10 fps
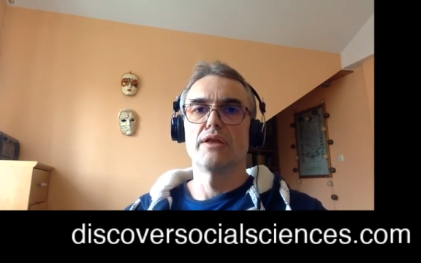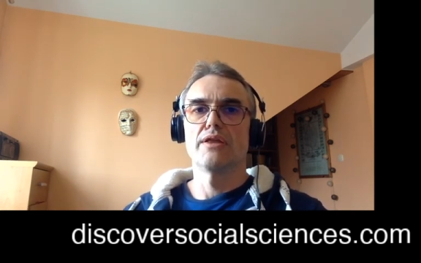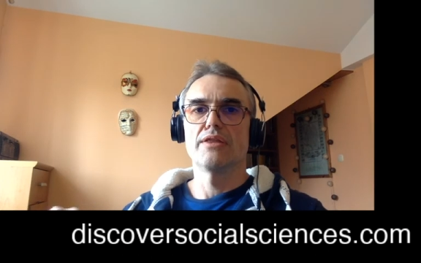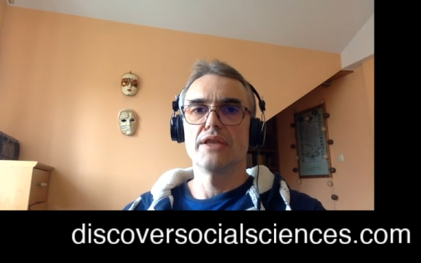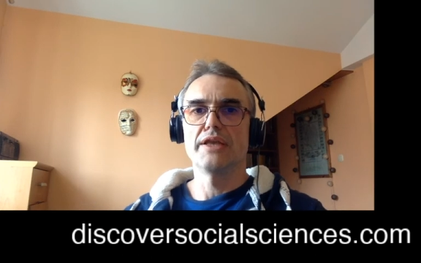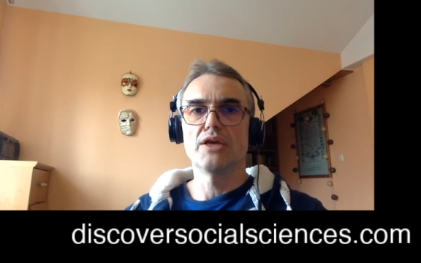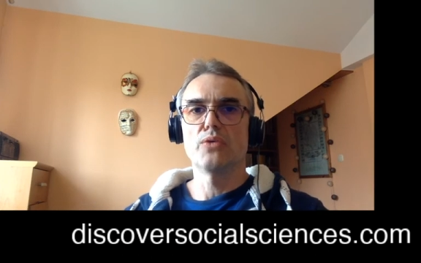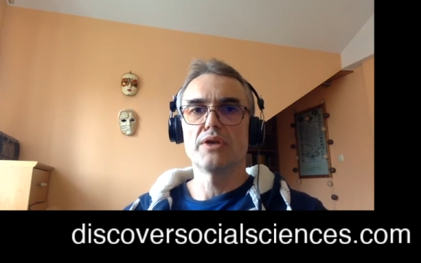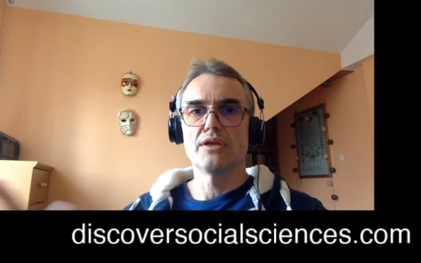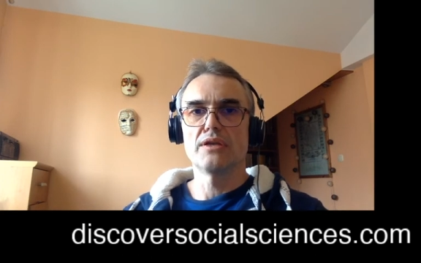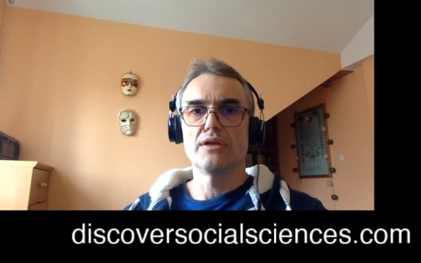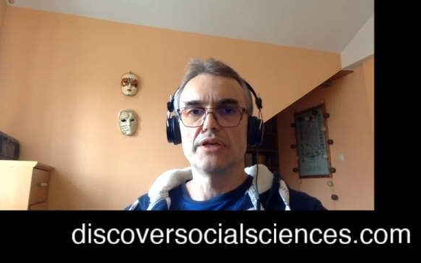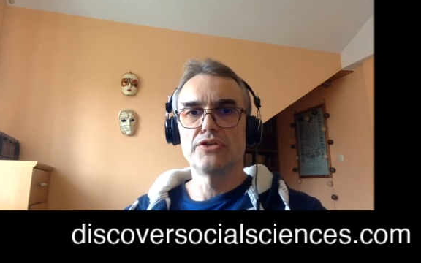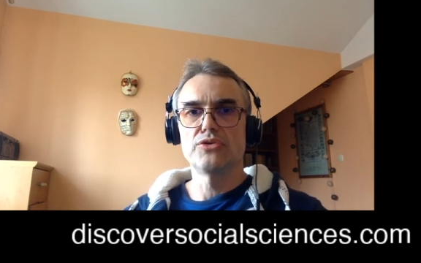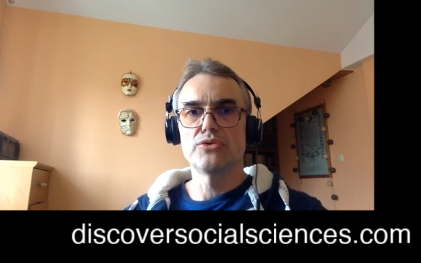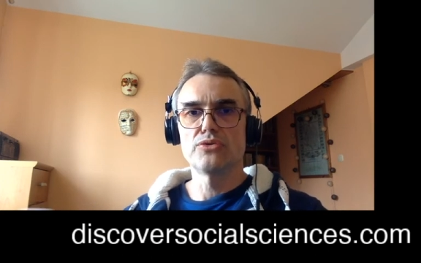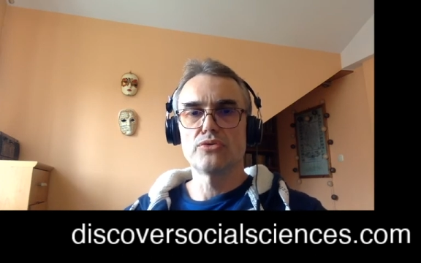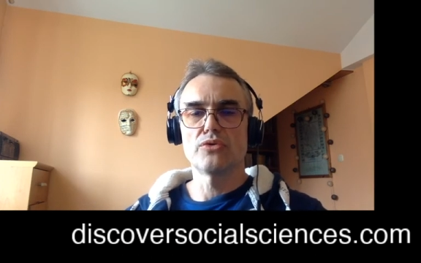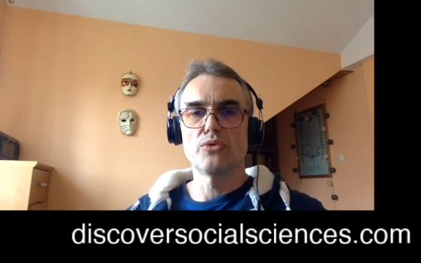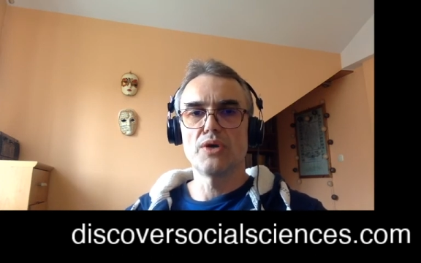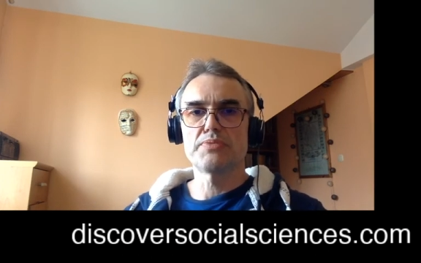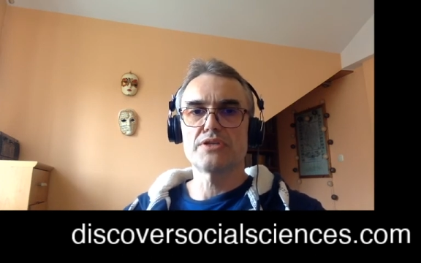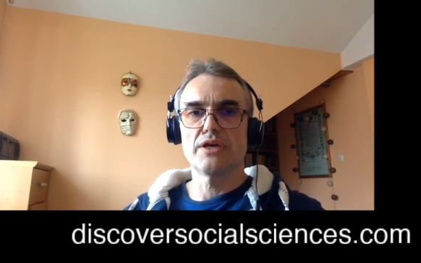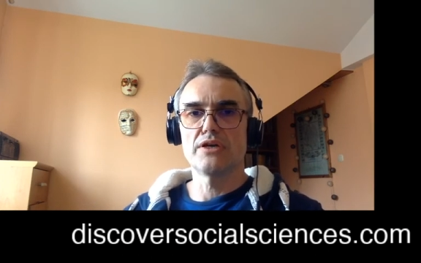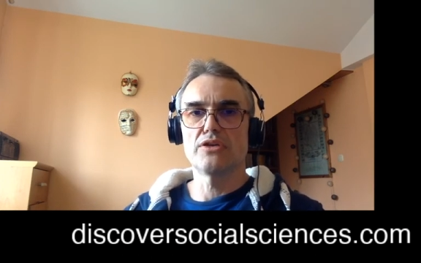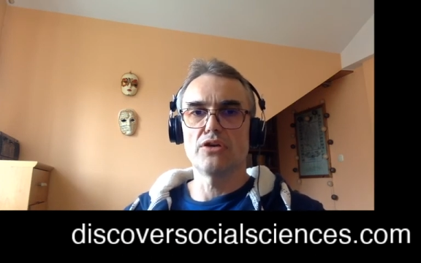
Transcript: The link will lead you to the website